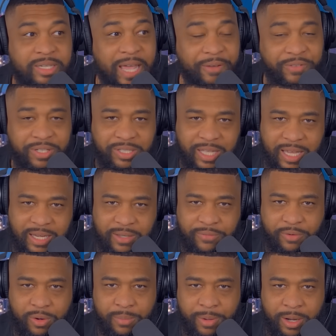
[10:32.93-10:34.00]

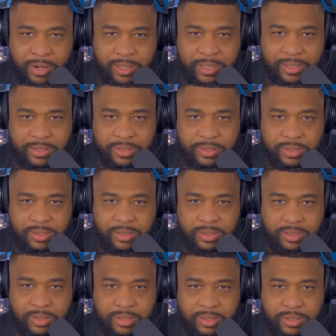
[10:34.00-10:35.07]
Devastating for Americans.
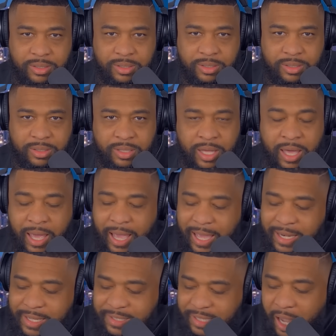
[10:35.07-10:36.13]

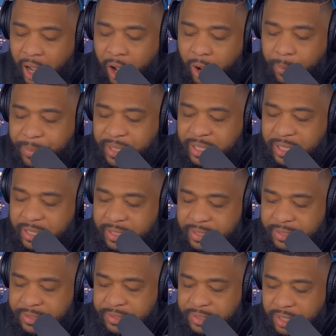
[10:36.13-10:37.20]
And it's all
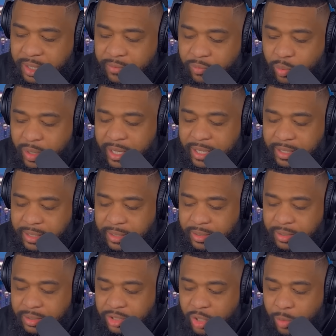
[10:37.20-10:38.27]
because of what
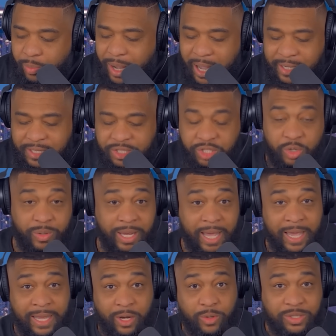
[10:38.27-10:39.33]
Joe Biden is doing.
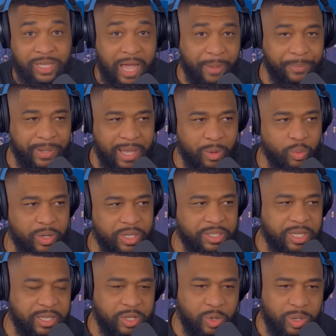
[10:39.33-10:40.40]
And on top of that, what
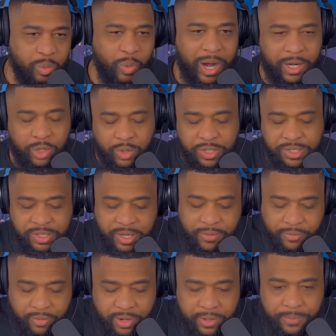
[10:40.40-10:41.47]
is he doing? While you're
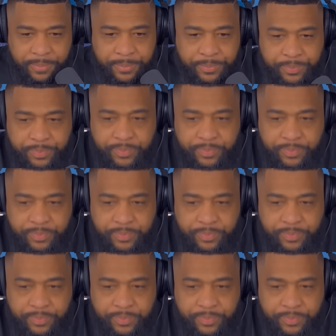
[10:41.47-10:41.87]
suffering,